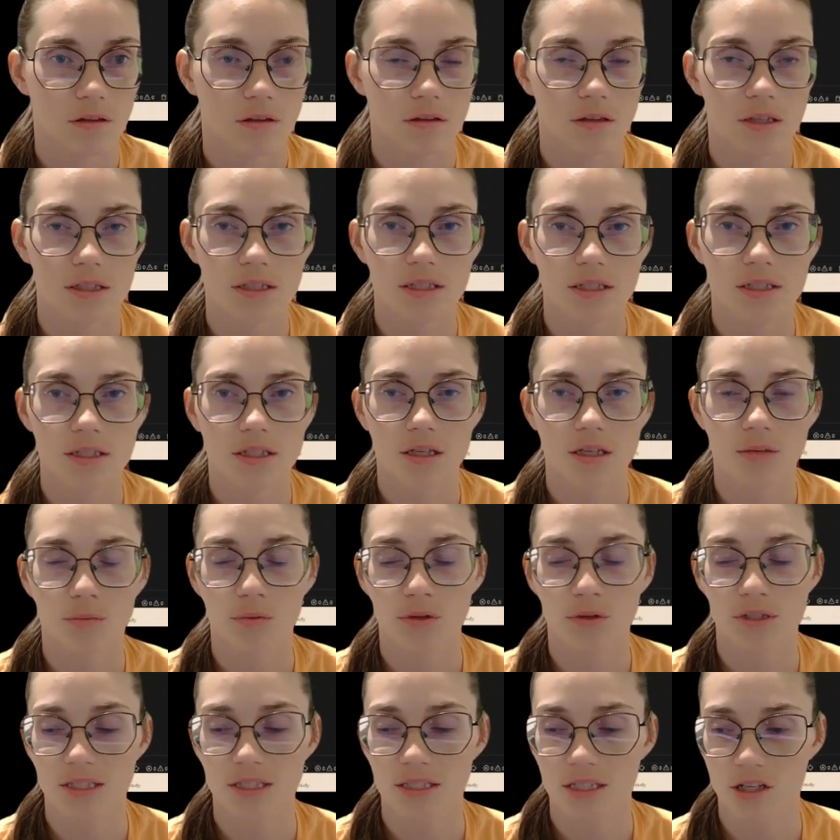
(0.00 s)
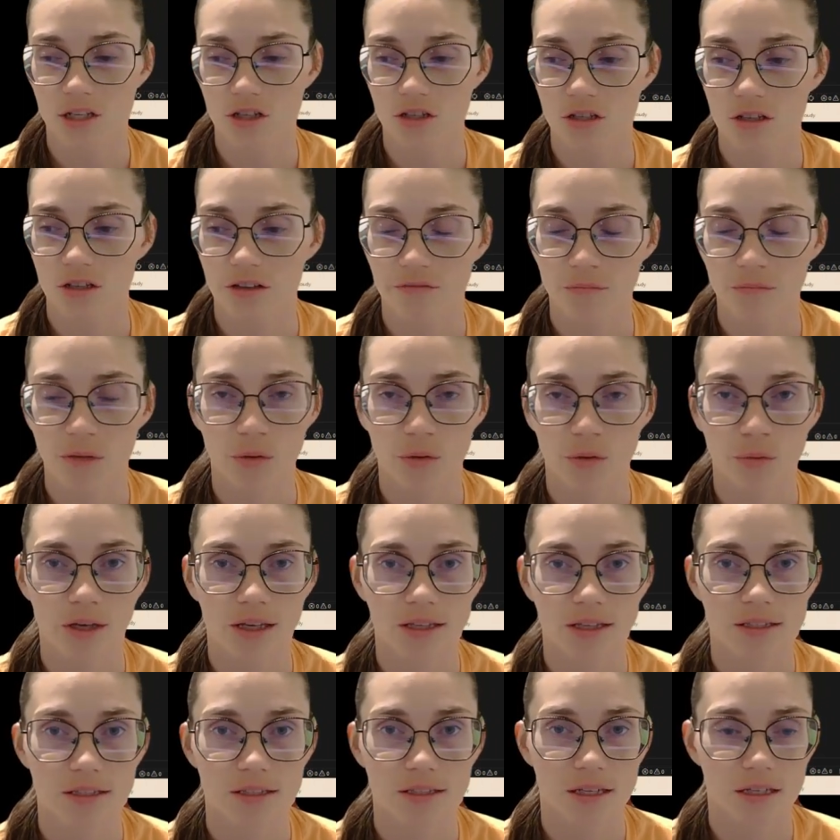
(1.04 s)
This is the presentation of my
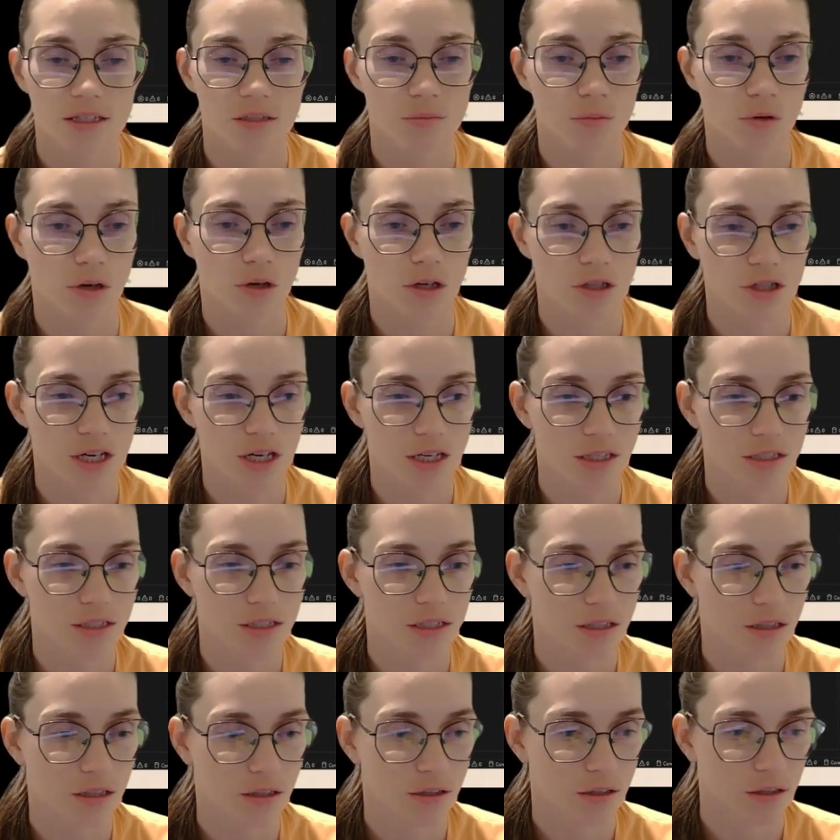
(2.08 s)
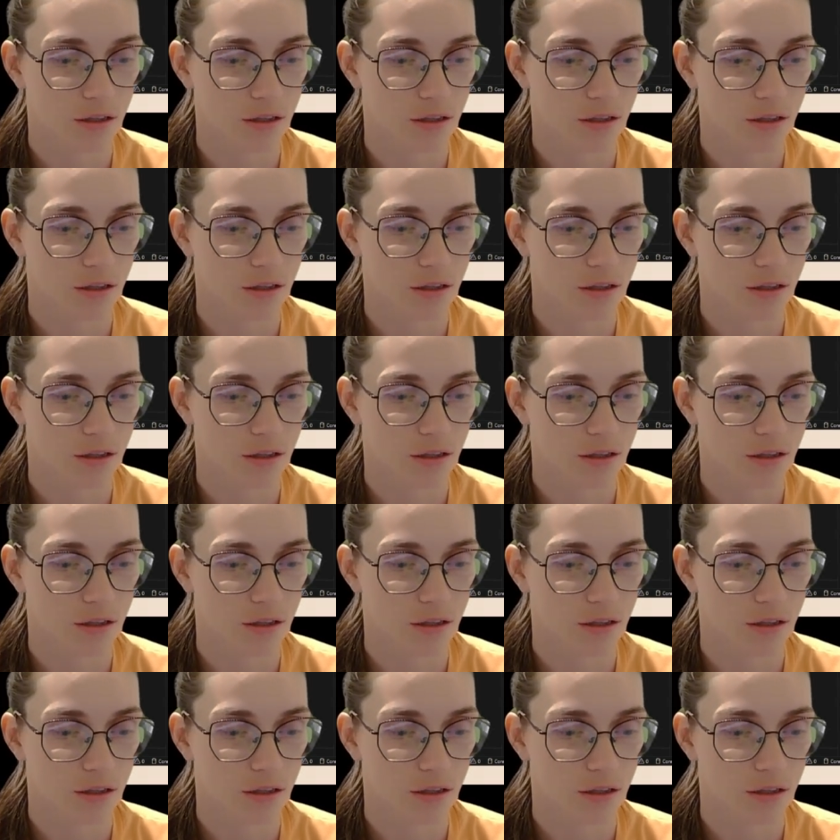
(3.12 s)
week 6 project.